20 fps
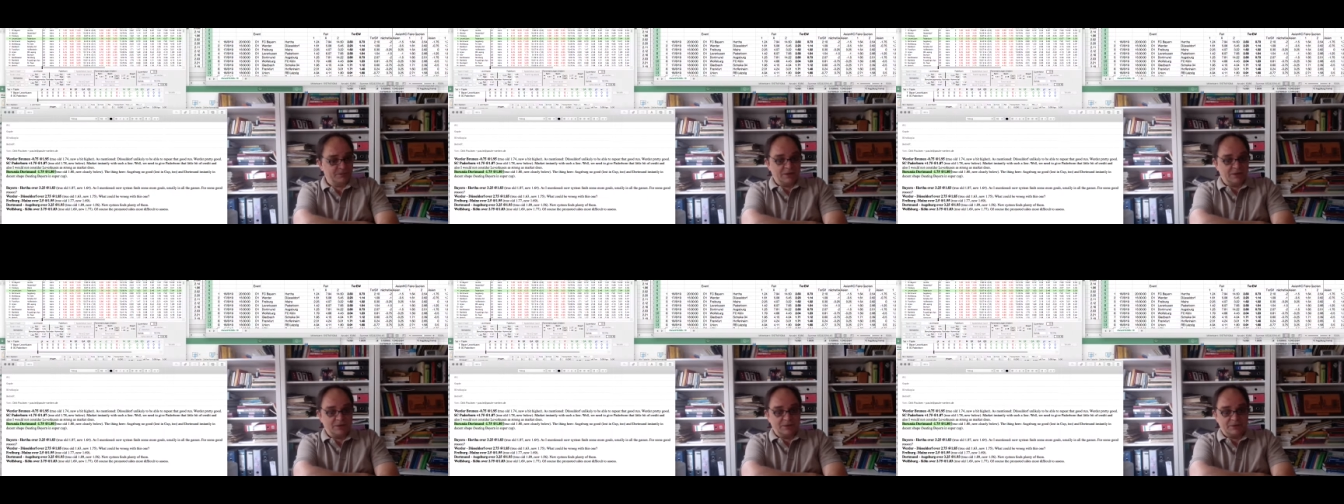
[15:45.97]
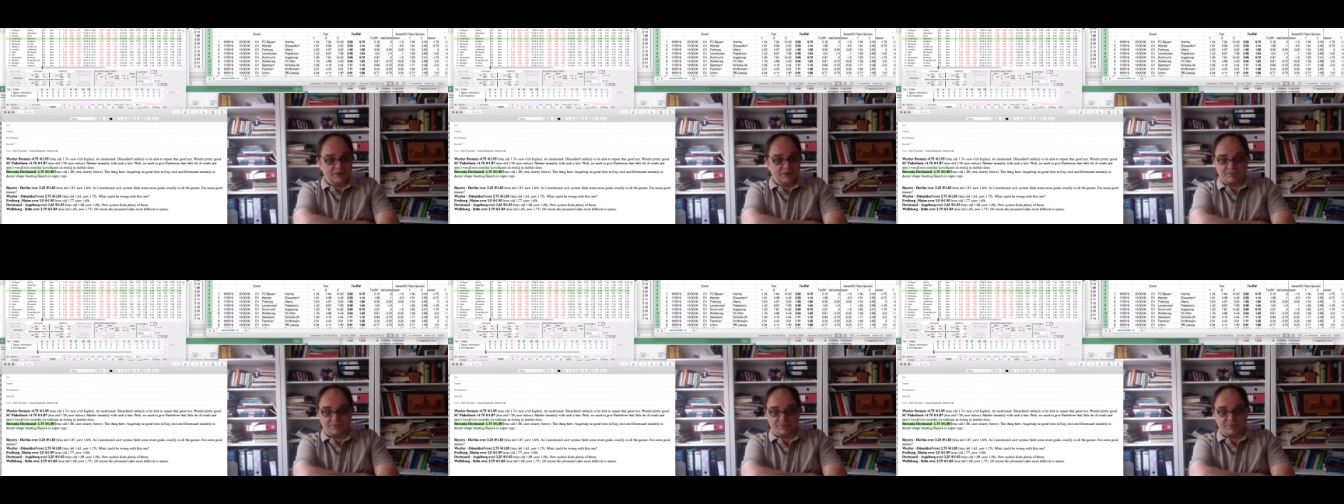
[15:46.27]
Or
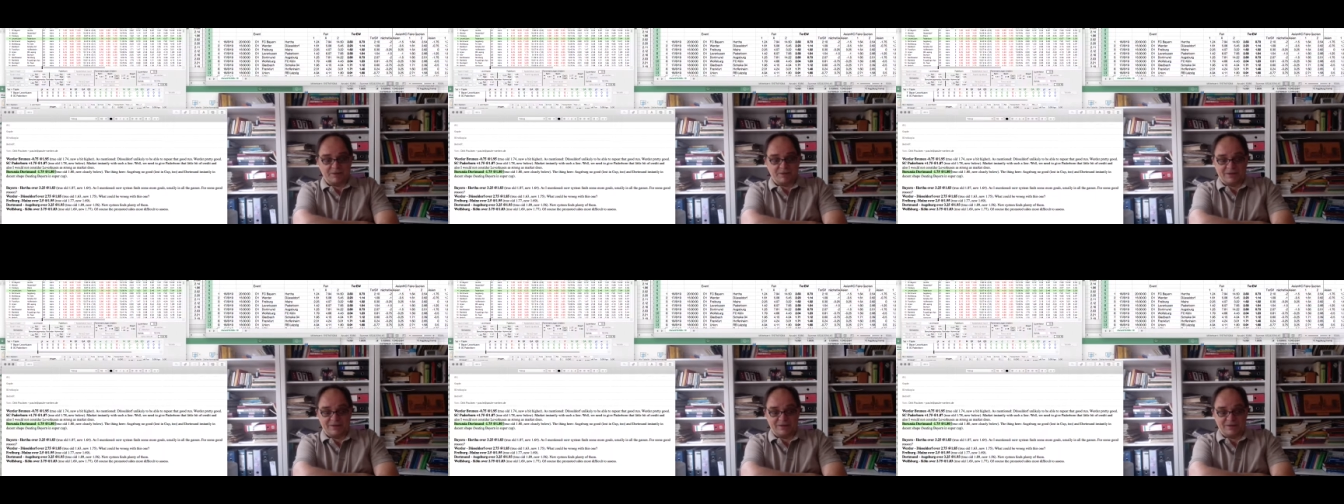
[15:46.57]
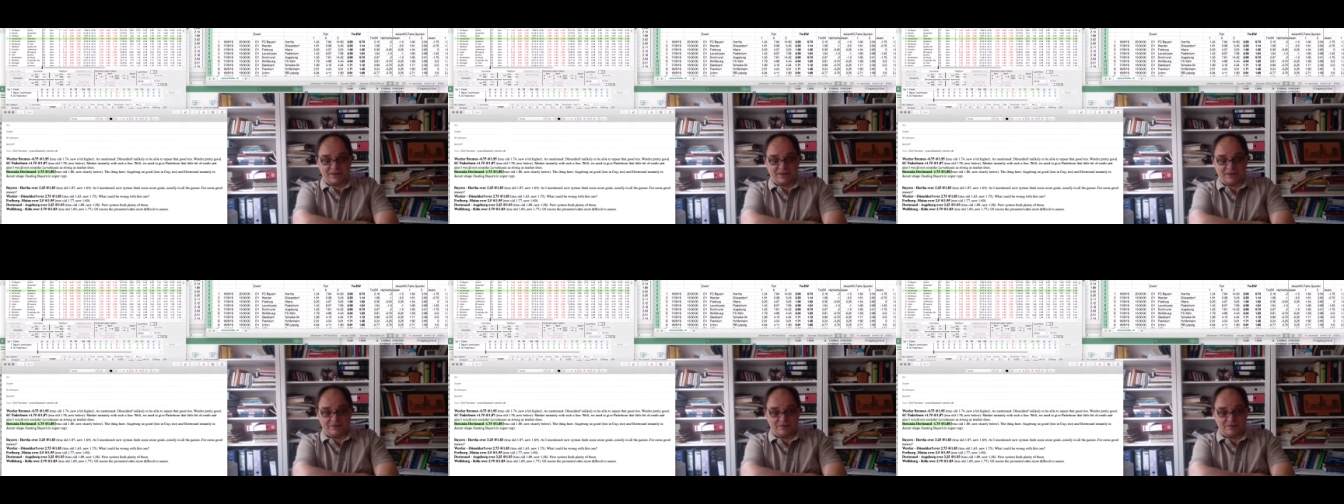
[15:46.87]
something like
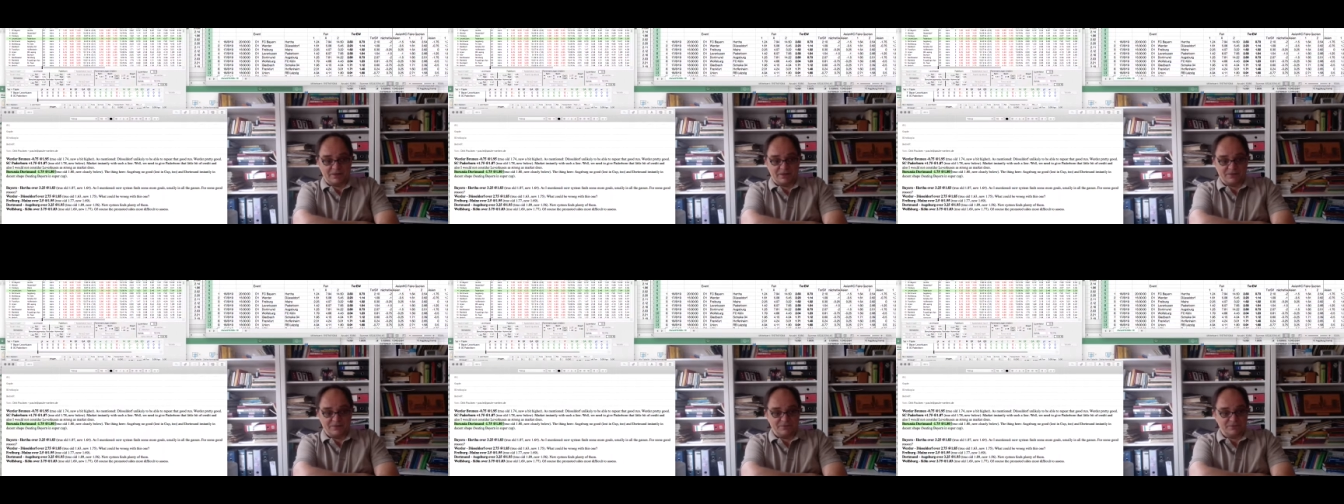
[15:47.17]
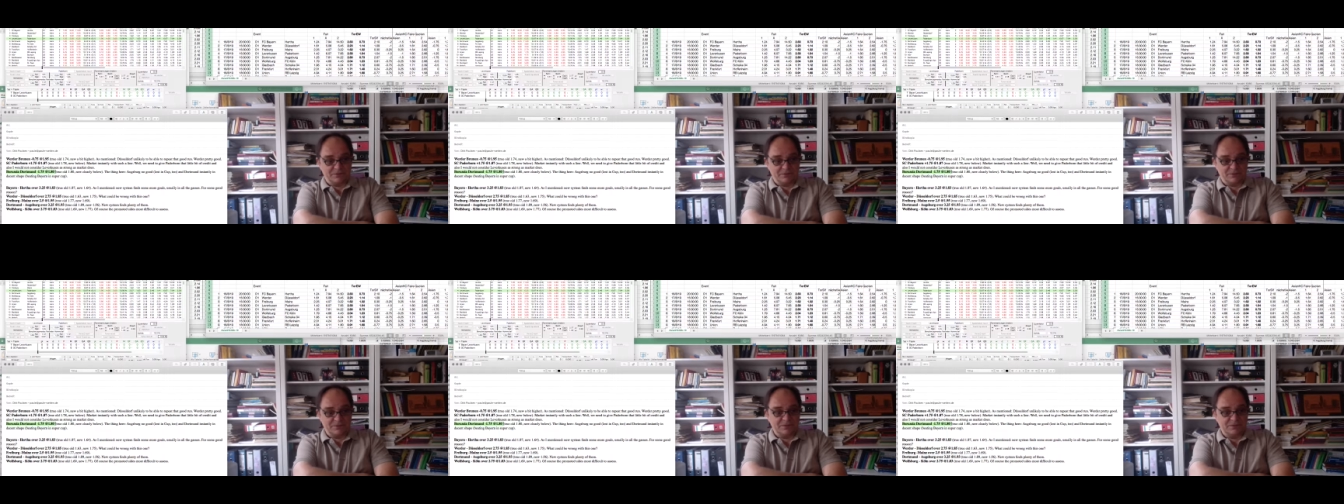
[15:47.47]
that, right?
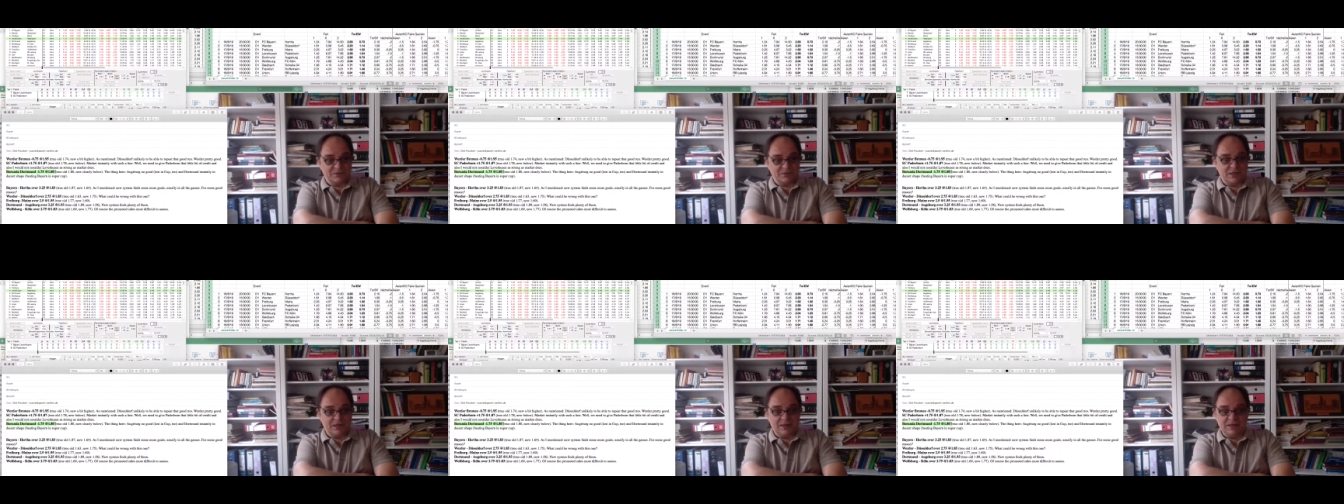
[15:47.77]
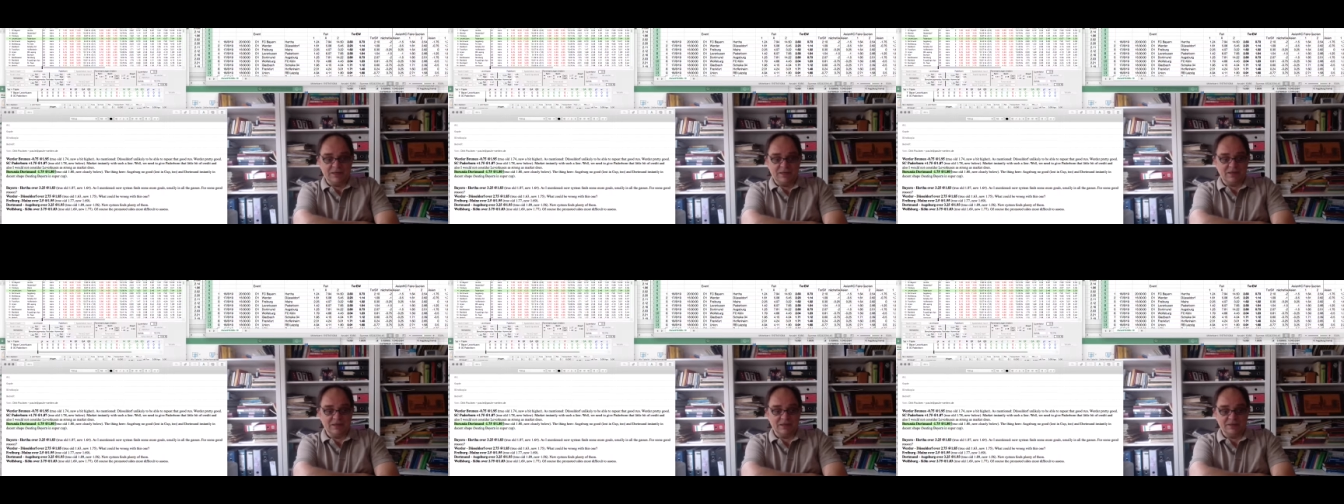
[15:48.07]
So in any
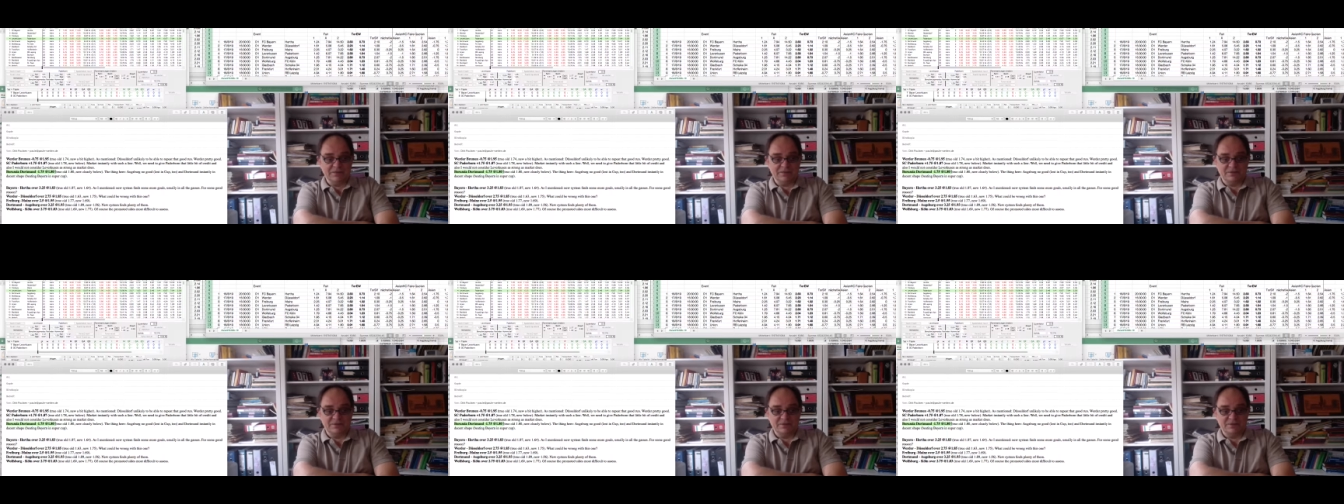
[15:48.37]
case,